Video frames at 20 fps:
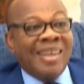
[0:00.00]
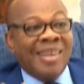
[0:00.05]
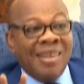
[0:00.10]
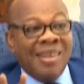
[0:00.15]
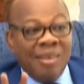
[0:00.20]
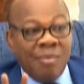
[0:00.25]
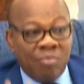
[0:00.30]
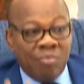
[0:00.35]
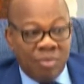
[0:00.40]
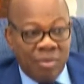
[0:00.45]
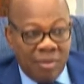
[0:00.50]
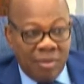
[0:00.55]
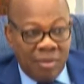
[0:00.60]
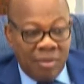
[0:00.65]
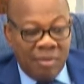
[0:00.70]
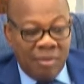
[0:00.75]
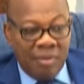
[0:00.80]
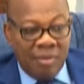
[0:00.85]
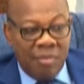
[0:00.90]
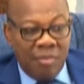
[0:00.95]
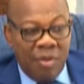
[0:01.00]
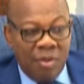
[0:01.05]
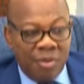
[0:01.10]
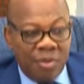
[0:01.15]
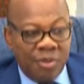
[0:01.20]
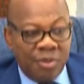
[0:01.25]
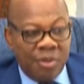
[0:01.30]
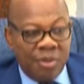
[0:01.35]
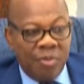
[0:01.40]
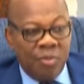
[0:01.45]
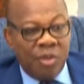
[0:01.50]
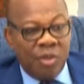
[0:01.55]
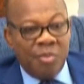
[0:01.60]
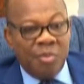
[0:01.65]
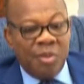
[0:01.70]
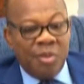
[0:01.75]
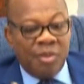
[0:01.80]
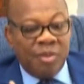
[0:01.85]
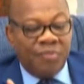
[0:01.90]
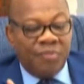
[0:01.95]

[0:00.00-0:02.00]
liberal democracy, which means